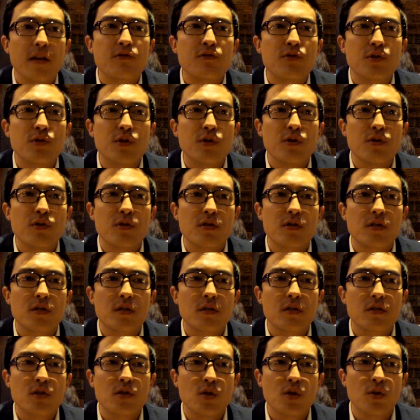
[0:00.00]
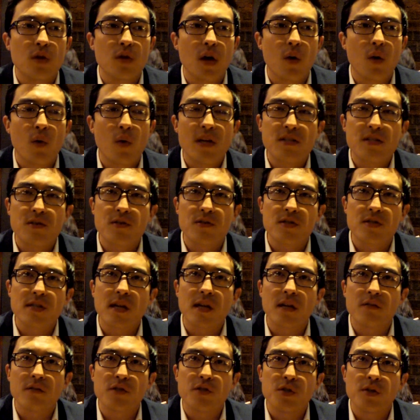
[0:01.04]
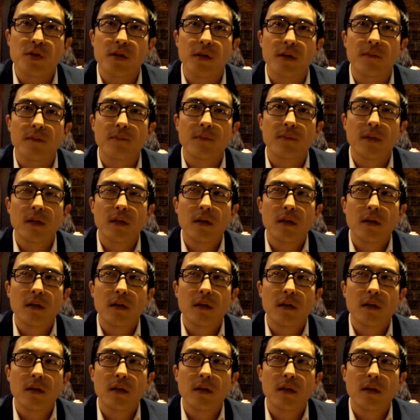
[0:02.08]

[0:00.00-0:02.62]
introduced to a Western style of shooting,